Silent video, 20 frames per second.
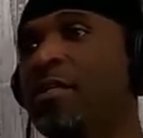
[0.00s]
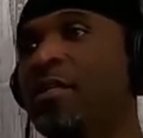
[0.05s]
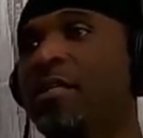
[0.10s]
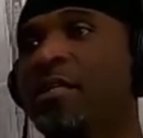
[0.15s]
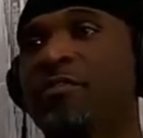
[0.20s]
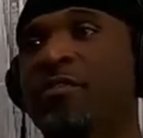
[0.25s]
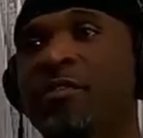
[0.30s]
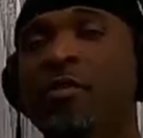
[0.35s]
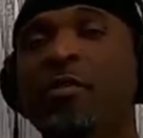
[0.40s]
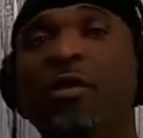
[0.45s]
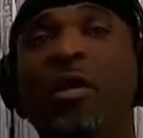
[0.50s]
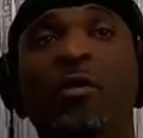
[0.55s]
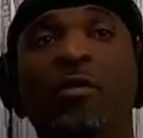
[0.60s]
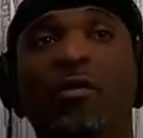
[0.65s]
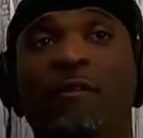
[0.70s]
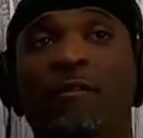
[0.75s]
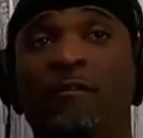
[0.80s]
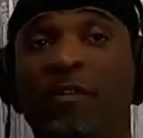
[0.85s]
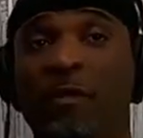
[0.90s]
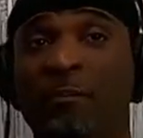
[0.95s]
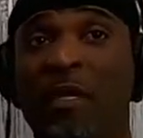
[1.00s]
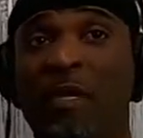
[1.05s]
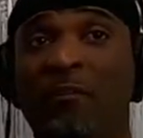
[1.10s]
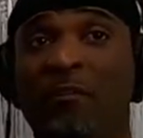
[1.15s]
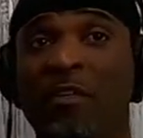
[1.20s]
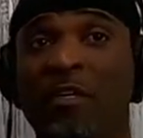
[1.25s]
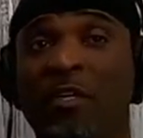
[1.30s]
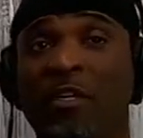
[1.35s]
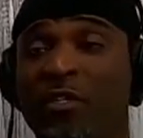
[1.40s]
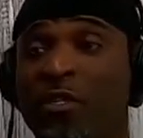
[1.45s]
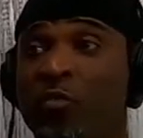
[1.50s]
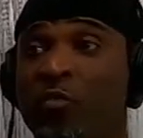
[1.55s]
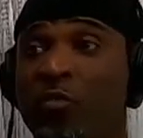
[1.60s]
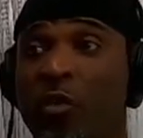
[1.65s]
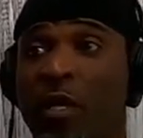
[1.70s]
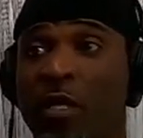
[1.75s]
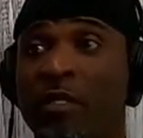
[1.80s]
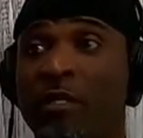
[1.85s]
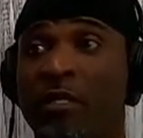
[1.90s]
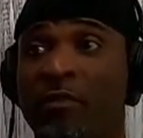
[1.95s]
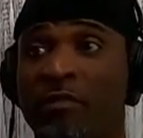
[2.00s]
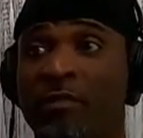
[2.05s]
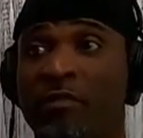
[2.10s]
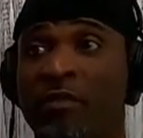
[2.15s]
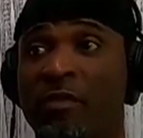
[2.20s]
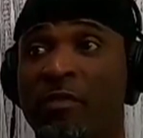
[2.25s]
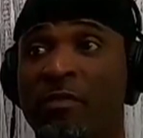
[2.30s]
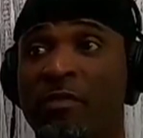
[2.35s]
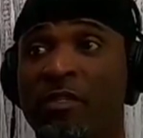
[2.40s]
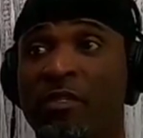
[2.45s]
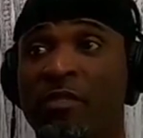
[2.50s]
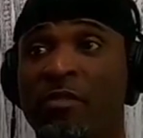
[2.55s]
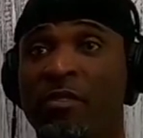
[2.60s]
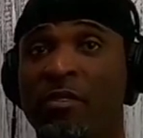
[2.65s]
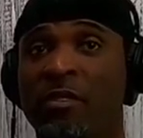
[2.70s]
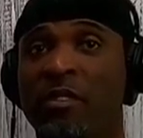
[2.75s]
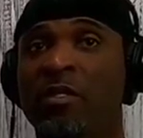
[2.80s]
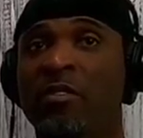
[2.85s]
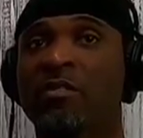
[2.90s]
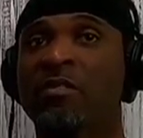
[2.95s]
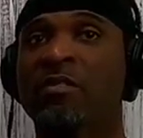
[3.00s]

If you are on a football field and you're walking off the football field, absolutely.